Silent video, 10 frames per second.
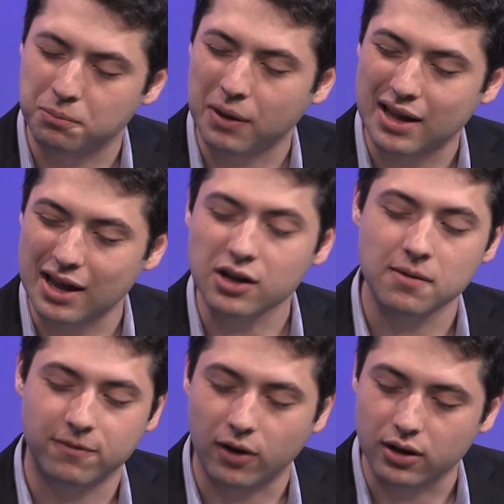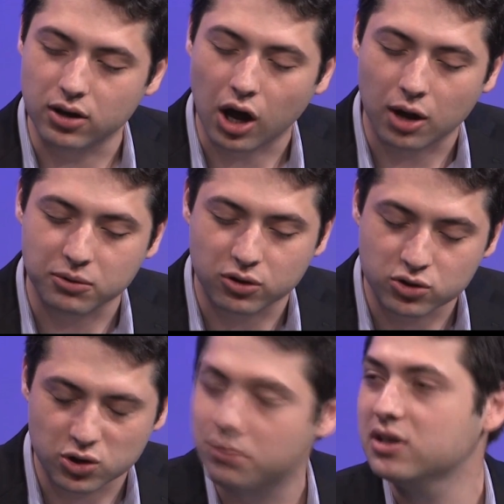by income fund, there's
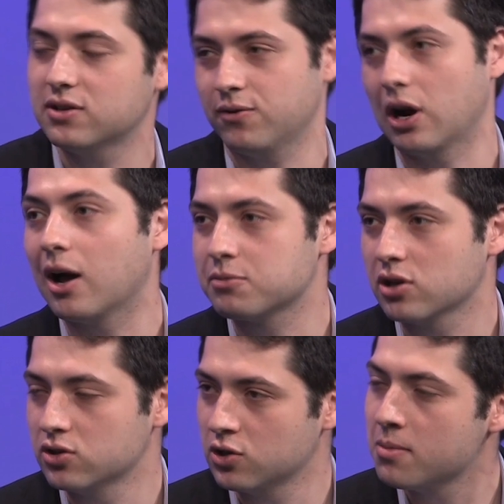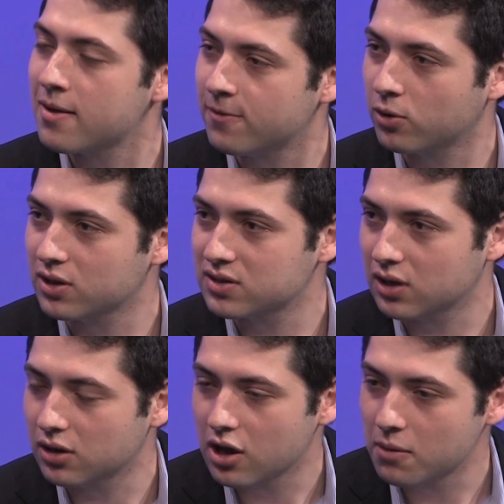so many different options. So you might focus
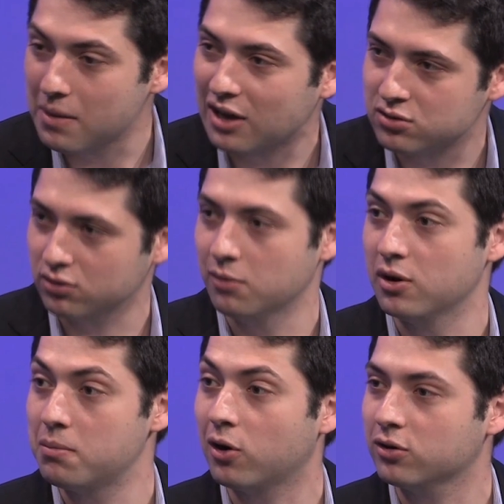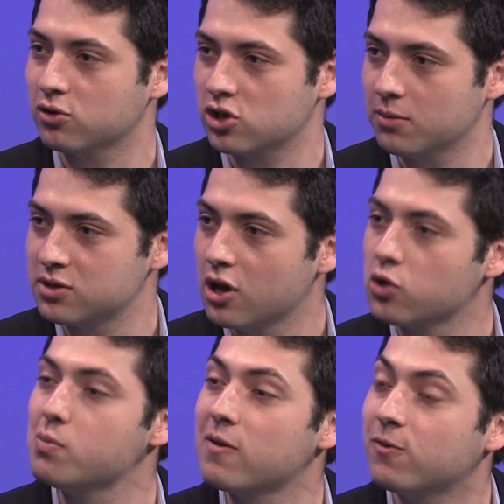on master limited partnerships.
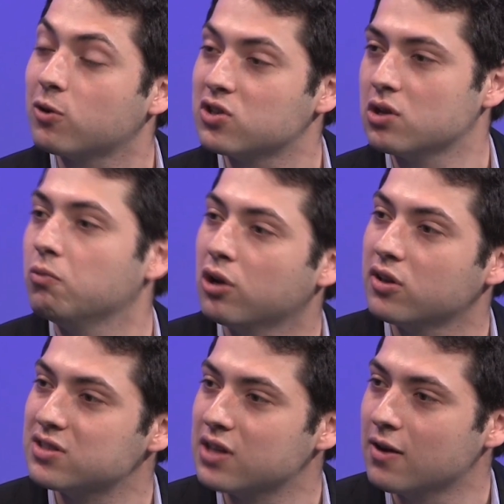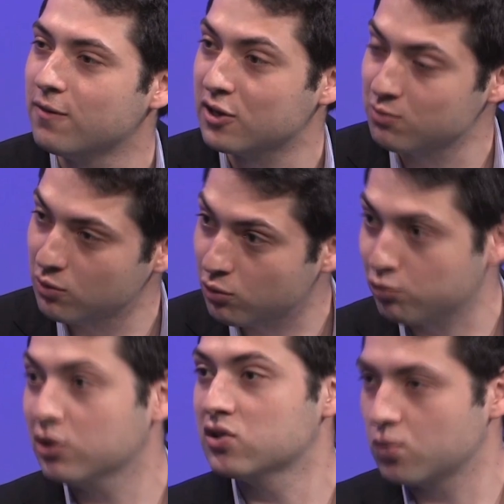You might focus on real estate investment with
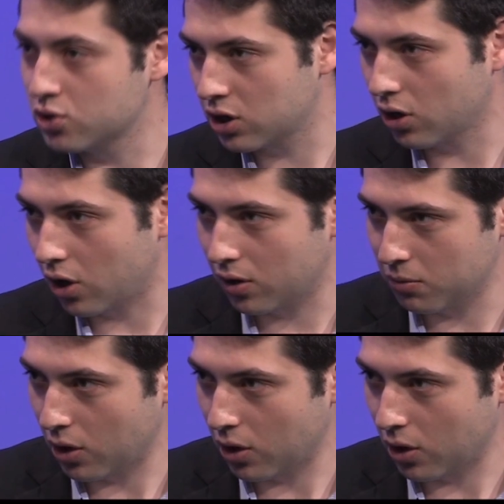REITs, which are